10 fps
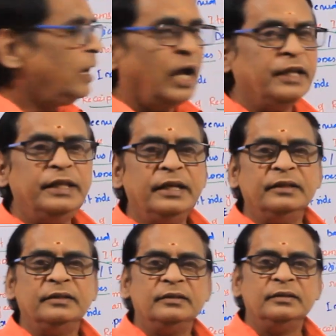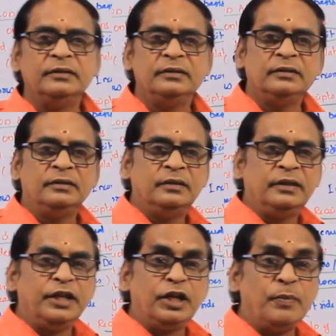And then
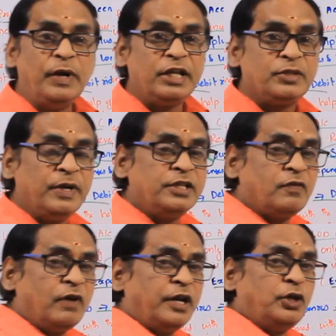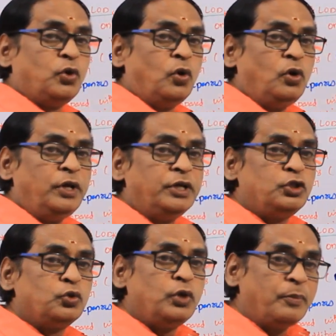income and expenditure, what I told, it
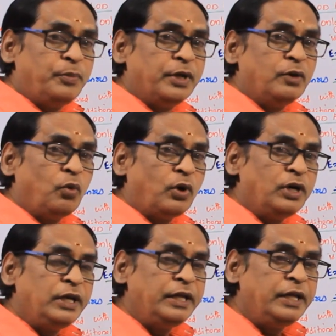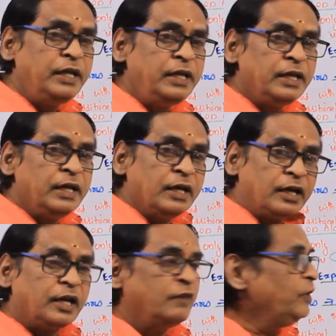should appear only
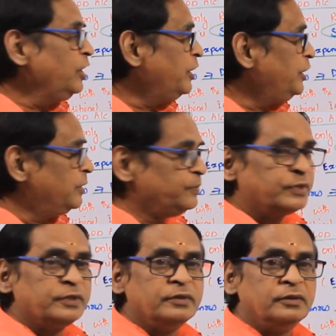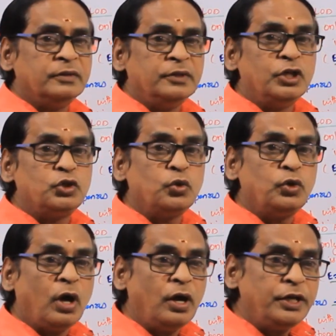revenue items. It
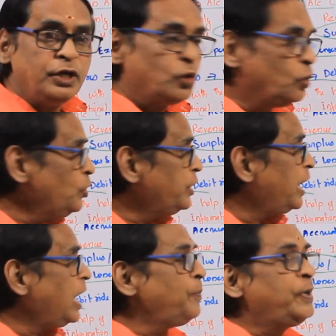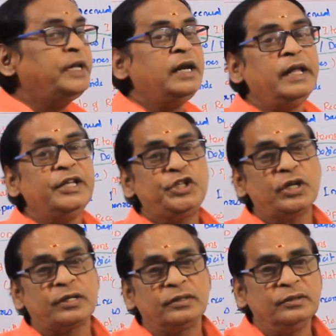should not include capital
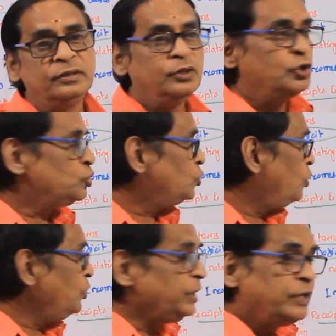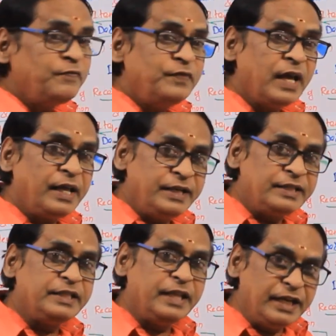nature. So if there
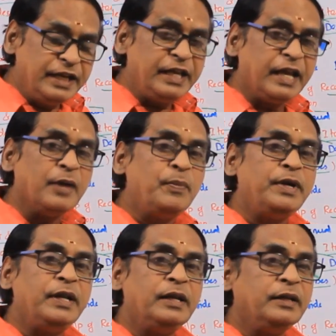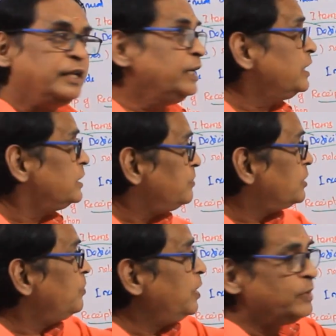is any capital in receipts
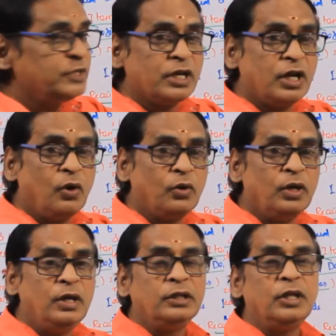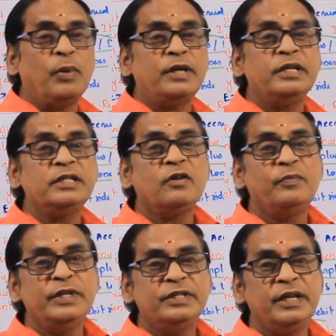and payments account, the purchase
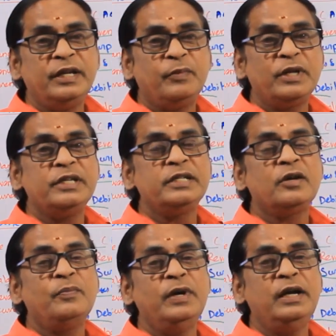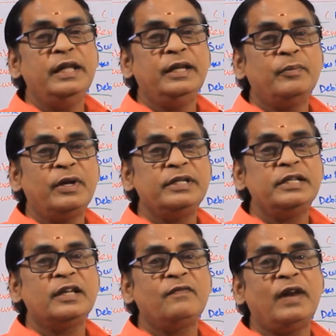of machinery, purchase of building,
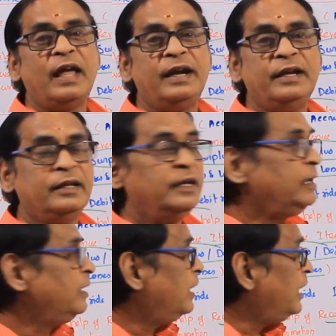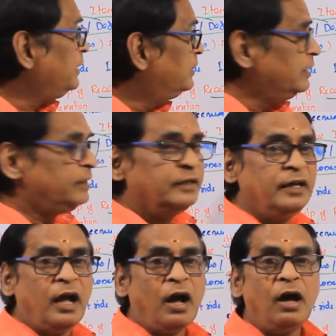purchase of land, like that,
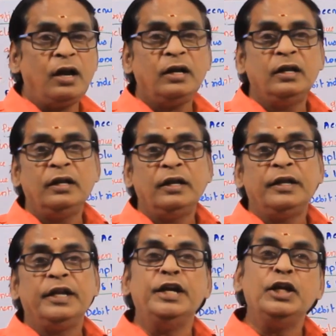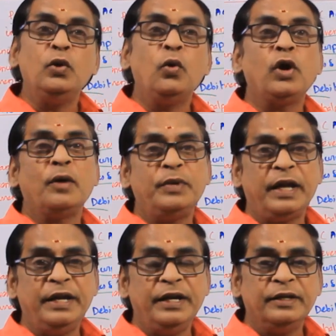or any loan
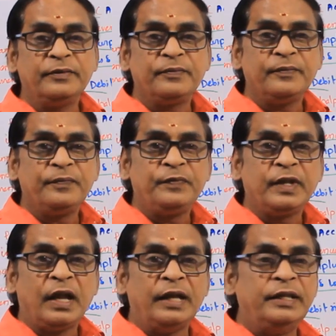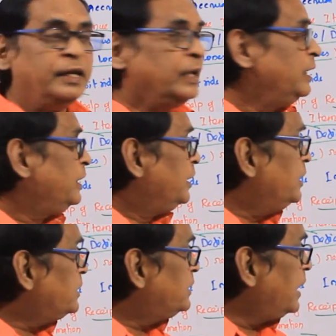obtained, and then
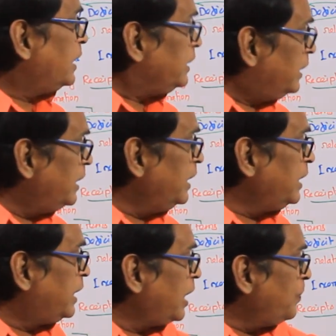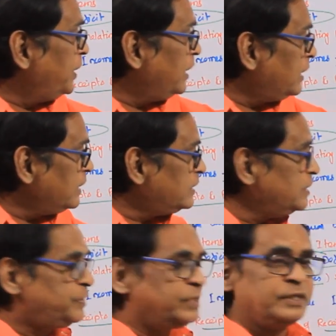is there any capital
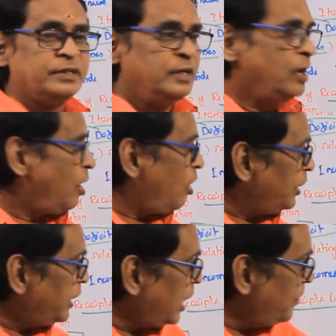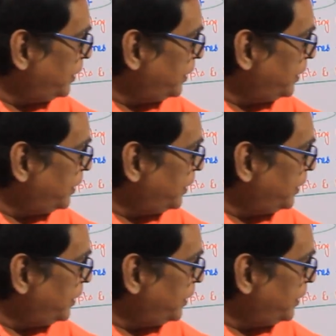receipts or any